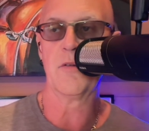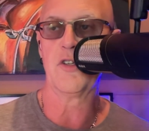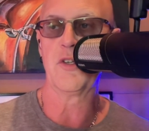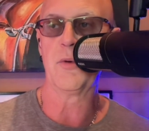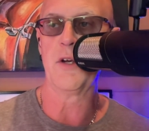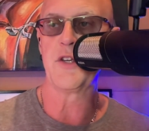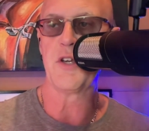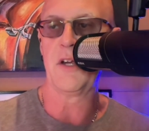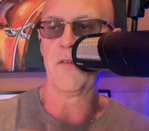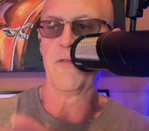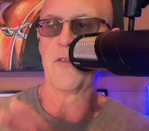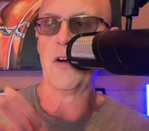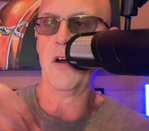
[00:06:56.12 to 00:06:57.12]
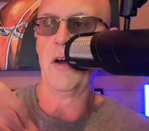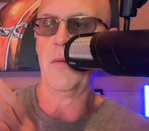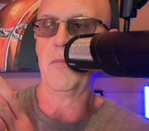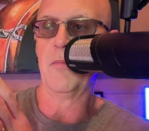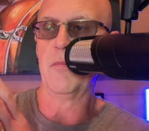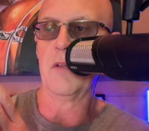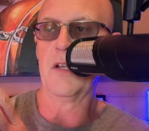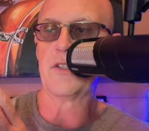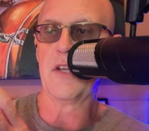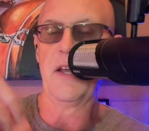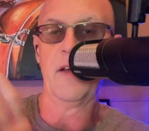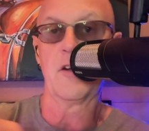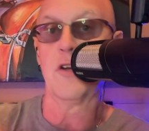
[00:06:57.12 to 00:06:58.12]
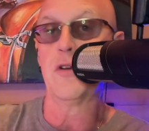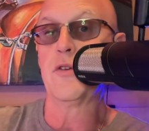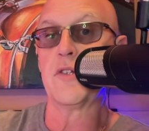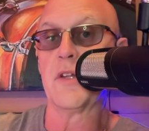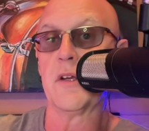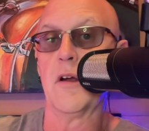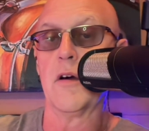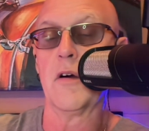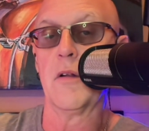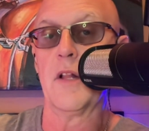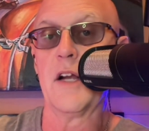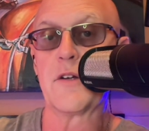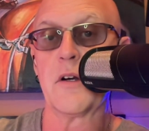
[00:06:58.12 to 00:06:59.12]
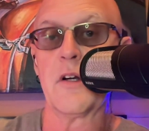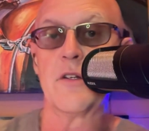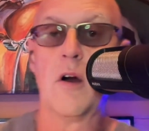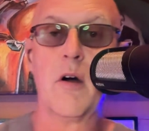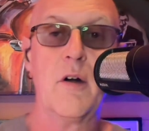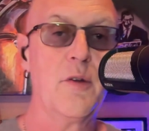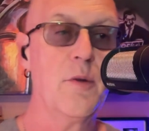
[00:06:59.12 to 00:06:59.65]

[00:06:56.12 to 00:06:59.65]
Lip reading: switching from, let's say, acoustic or electric guitar to